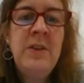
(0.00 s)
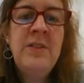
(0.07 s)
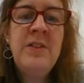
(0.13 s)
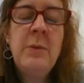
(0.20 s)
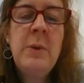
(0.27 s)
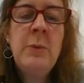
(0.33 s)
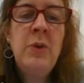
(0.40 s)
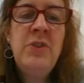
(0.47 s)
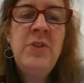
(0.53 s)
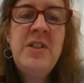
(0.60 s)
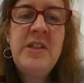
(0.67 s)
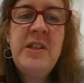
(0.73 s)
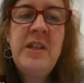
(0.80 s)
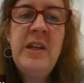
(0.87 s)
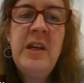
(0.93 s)
So we
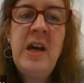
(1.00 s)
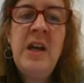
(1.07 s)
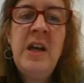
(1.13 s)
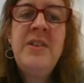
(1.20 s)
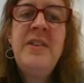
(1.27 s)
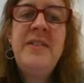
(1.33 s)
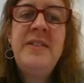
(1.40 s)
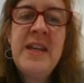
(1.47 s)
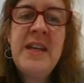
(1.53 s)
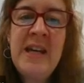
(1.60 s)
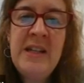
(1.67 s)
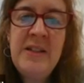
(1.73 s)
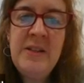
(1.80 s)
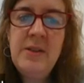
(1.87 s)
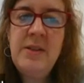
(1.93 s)
wanted to
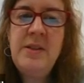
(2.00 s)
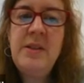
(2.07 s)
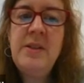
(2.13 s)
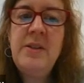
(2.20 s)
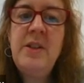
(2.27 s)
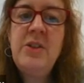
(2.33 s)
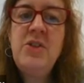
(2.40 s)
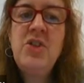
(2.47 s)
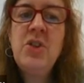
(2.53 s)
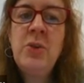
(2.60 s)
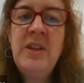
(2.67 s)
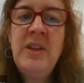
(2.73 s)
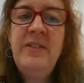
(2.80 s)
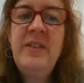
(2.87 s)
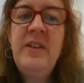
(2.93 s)
understand the
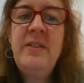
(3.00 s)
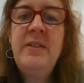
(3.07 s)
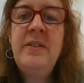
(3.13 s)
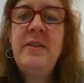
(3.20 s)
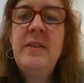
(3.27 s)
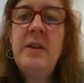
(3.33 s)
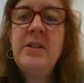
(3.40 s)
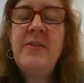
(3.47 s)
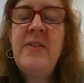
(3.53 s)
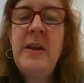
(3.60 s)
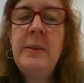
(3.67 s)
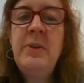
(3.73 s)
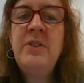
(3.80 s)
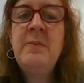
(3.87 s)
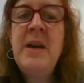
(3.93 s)
choices that
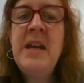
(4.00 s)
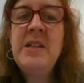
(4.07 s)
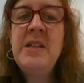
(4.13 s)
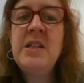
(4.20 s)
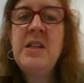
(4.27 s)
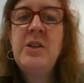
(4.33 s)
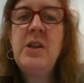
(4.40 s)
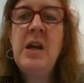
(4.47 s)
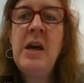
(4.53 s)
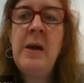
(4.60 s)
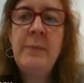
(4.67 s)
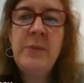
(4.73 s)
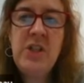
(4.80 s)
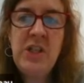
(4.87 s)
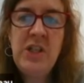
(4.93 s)
developers made
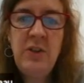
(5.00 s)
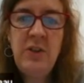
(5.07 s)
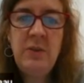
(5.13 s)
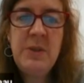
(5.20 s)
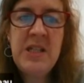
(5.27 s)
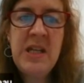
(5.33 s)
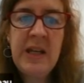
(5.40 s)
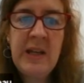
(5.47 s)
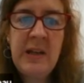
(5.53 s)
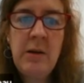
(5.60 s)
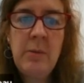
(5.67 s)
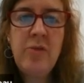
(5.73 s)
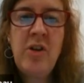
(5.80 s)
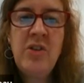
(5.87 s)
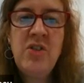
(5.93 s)
to use particular
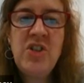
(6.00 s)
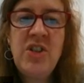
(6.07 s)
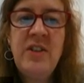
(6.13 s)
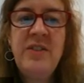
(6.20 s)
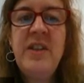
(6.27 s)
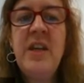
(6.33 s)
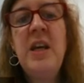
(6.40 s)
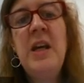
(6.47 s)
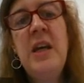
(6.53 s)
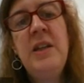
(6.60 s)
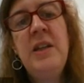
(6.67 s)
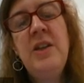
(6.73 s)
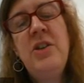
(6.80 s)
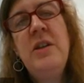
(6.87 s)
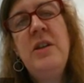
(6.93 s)
approaches,
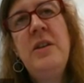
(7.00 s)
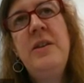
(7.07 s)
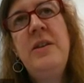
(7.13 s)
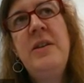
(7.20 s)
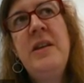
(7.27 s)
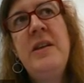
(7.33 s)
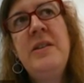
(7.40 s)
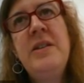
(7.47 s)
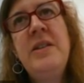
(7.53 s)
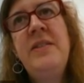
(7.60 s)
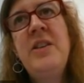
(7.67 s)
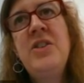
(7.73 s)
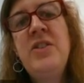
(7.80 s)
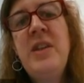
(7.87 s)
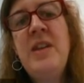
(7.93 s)
the
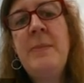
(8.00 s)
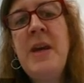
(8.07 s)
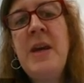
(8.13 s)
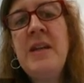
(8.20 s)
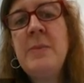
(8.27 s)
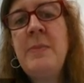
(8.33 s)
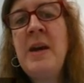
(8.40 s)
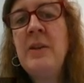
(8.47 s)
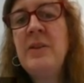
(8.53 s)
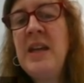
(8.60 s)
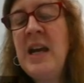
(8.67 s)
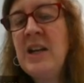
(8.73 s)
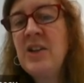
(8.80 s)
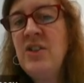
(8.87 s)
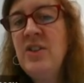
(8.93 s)
decisions they made about
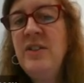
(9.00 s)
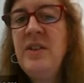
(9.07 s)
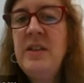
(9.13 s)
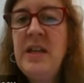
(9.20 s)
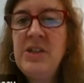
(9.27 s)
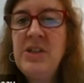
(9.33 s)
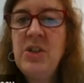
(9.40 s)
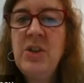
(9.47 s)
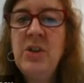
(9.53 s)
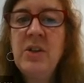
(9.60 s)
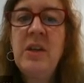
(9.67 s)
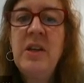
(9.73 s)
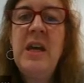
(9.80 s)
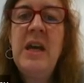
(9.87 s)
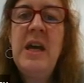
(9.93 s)
the actions that they
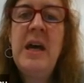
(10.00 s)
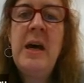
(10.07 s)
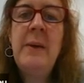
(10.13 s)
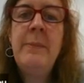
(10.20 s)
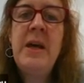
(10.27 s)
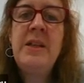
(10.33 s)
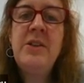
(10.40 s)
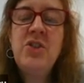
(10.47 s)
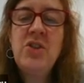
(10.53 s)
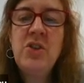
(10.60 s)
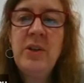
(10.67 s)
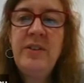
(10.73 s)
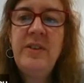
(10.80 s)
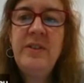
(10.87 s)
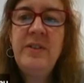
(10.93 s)
took, and the
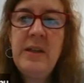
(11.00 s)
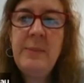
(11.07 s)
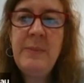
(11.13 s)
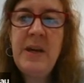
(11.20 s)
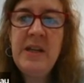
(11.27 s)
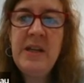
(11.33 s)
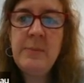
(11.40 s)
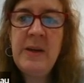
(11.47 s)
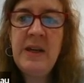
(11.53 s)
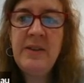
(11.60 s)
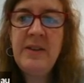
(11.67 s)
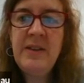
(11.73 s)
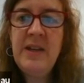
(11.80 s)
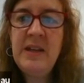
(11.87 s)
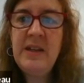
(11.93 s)
choices that they made
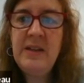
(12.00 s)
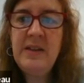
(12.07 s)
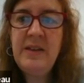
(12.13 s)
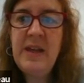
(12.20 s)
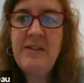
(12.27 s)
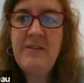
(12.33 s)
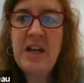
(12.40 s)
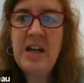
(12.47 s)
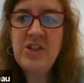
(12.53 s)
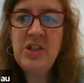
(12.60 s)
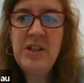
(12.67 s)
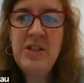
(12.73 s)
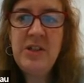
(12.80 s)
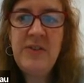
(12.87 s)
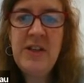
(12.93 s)
about their
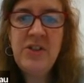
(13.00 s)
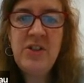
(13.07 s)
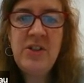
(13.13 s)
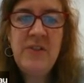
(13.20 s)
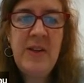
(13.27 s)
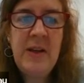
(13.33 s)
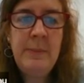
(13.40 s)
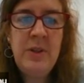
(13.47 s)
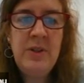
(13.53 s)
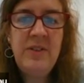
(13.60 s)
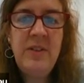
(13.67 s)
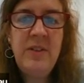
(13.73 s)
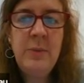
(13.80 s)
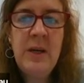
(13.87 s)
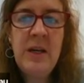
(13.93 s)
actual intervention
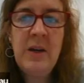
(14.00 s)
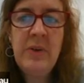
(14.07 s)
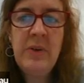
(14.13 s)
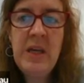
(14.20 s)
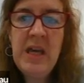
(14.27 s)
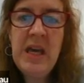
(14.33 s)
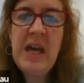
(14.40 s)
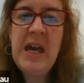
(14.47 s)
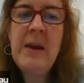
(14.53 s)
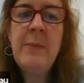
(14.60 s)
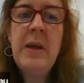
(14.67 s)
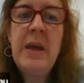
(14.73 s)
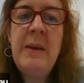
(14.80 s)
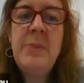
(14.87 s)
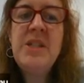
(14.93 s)
developments as well.
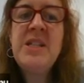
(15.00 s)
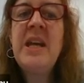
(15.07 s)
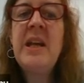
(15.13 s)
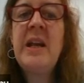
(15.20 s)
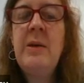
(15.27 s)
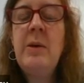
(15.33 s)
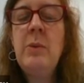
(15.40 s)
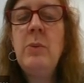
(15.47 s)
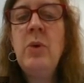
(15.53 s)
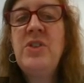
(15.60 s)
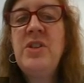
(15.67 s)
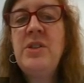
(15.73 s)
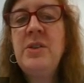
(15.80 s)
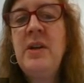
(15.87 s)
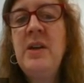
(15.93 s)
And in particular, we
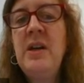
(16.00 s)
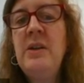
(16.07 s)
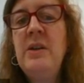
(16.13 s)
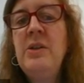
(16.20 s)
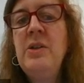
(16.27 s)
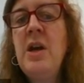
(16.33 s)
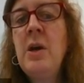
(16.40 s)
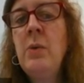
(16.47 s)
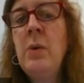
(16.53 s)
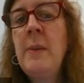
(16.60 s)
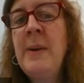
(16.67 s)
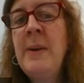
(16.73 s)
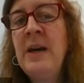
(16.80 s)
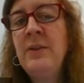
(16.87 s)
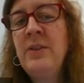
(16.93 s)
wanted to know
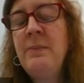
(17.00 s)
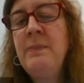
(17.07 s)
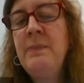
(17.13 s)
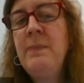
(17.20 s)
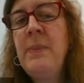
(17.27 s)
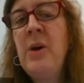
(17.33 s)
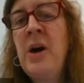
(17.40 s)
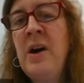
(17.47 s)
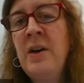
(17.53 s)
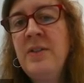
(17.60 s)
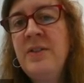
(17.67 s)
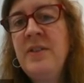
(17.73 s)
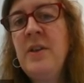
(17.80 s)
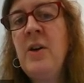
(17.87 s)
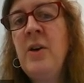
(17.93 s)
about the
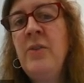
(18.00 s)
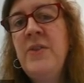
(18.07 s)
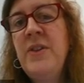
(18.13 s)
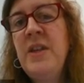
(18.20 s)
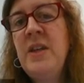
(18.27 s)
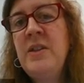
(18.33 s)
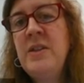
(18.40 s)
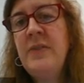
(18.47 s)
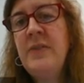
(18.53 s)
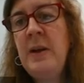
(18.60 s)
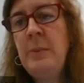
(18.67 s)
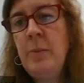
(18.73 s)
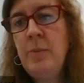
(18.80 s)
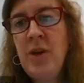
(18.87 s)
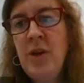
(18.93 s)
parts of the
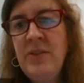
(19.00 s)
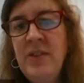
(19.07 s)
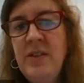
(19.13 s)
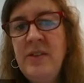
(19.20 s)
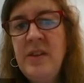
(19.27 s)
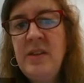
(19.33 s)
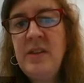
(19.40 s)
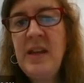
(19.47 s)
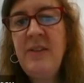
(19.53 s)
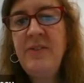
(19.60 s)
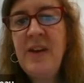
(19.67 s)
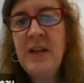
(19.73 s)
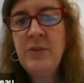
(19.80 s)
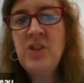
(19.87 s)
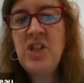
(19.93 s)
development process that they
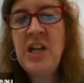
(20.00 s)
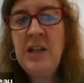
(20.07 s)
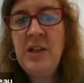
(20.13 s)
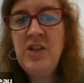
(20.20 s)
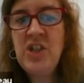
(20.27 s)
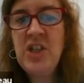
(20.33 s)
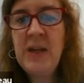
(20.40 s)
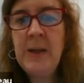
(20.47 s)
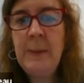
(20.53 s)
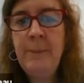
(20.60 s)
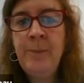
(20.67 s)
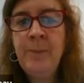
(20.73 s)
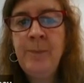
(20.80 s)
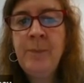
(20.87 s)
found challenging.